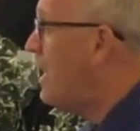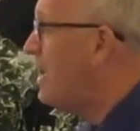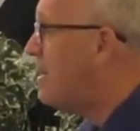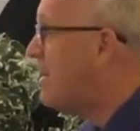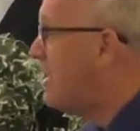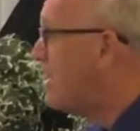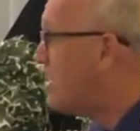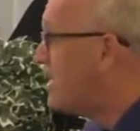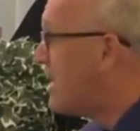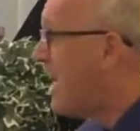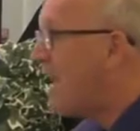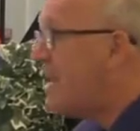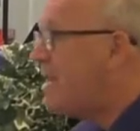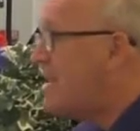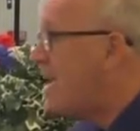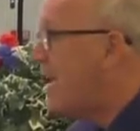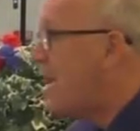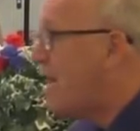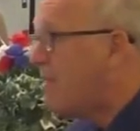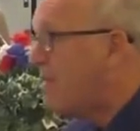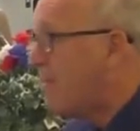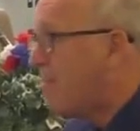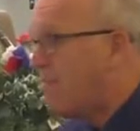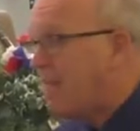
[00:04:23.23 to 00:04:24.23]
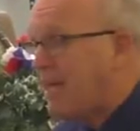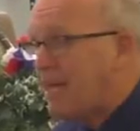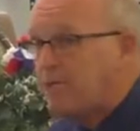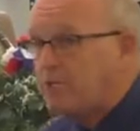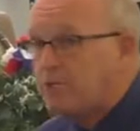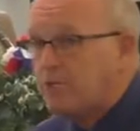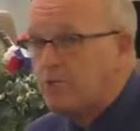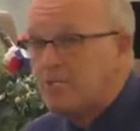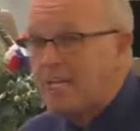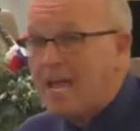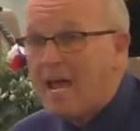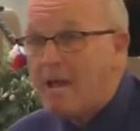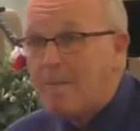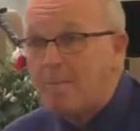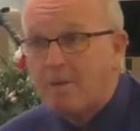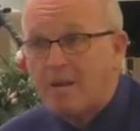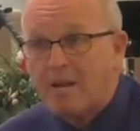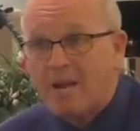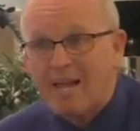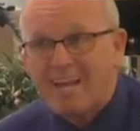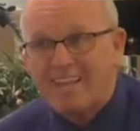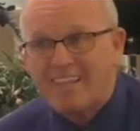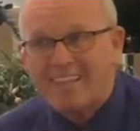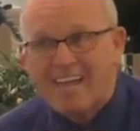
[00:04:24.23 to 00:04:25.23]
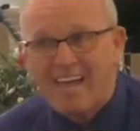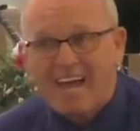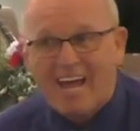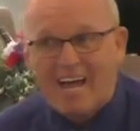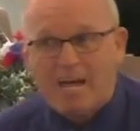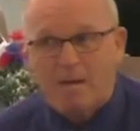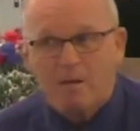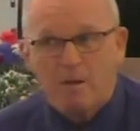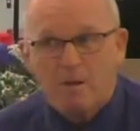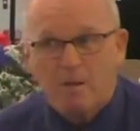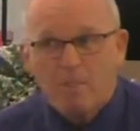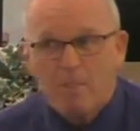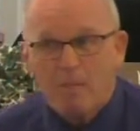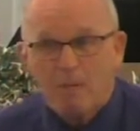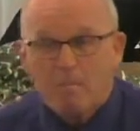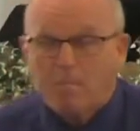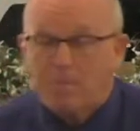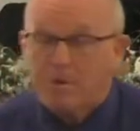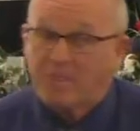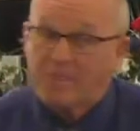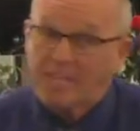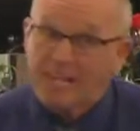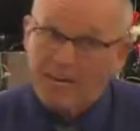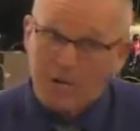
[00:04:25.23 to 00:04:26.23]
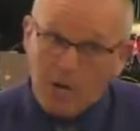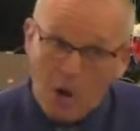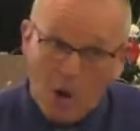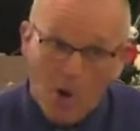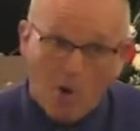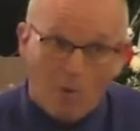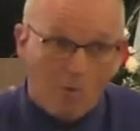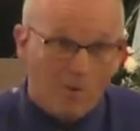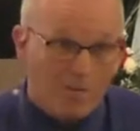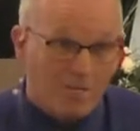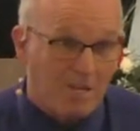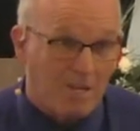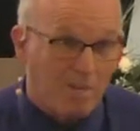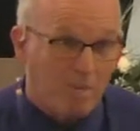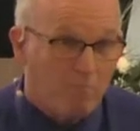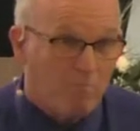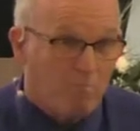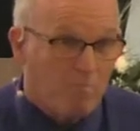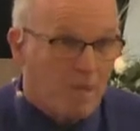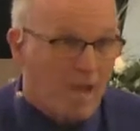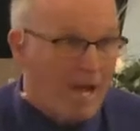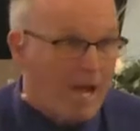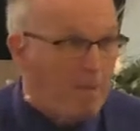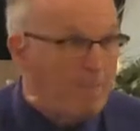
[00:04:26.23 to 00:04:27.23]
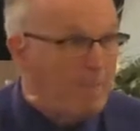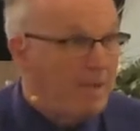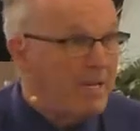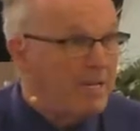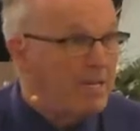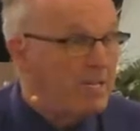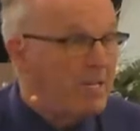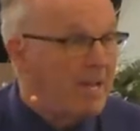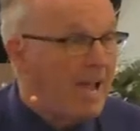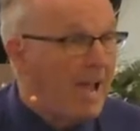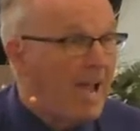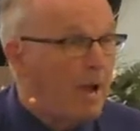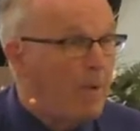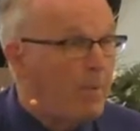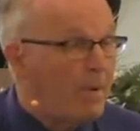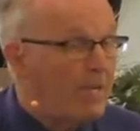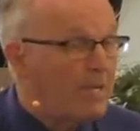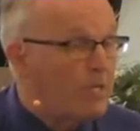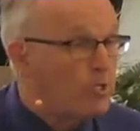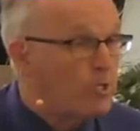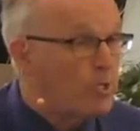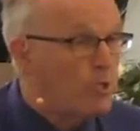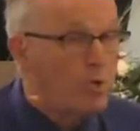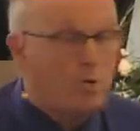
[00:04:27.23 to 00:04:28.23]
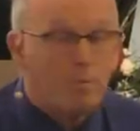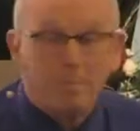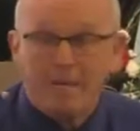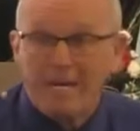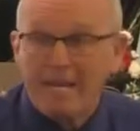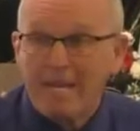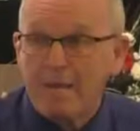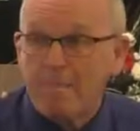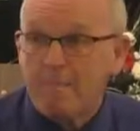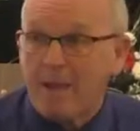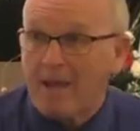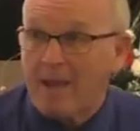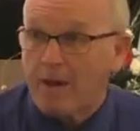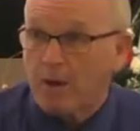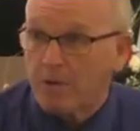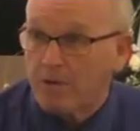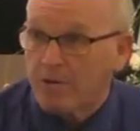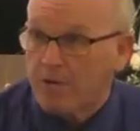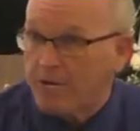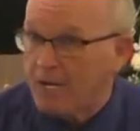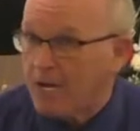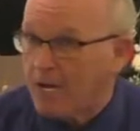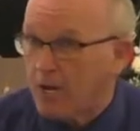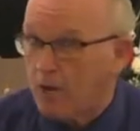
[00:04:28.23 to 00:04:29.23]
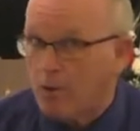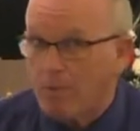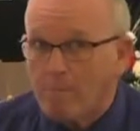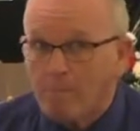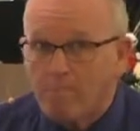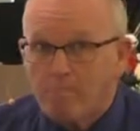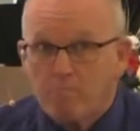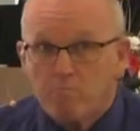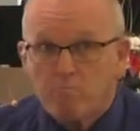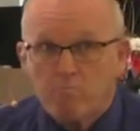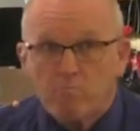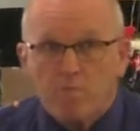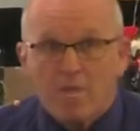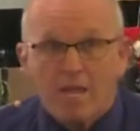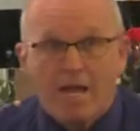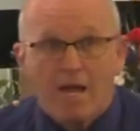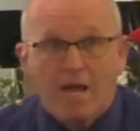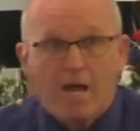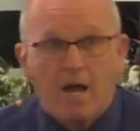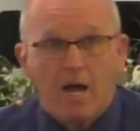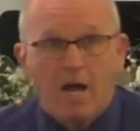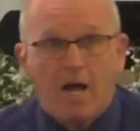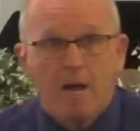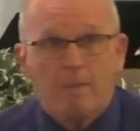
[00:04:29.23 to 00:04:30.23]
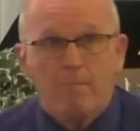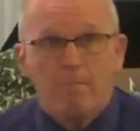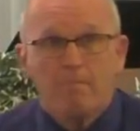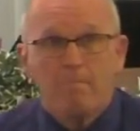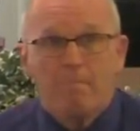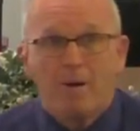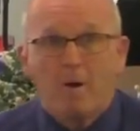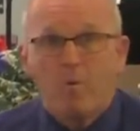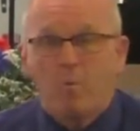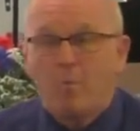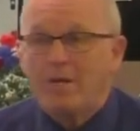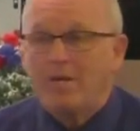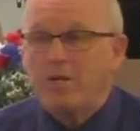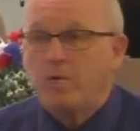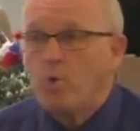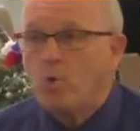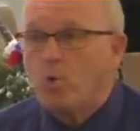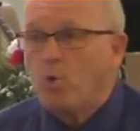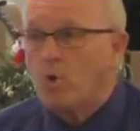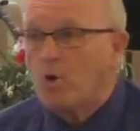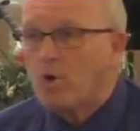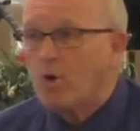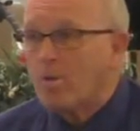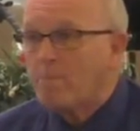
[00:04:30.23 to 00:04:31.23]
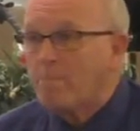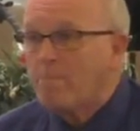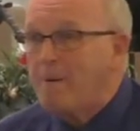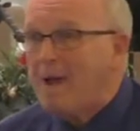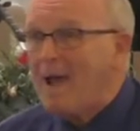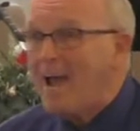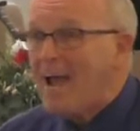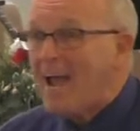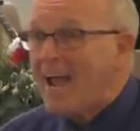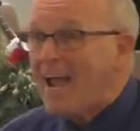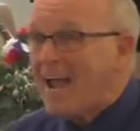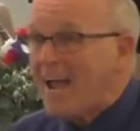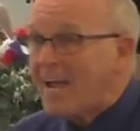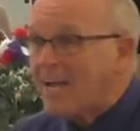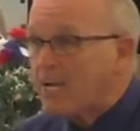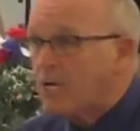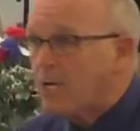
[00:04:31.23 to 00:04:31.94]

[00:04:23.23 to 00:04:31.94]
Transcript: this idea that things just happen like that, but they don't. I mean, today we can shoot them an email, But when you look back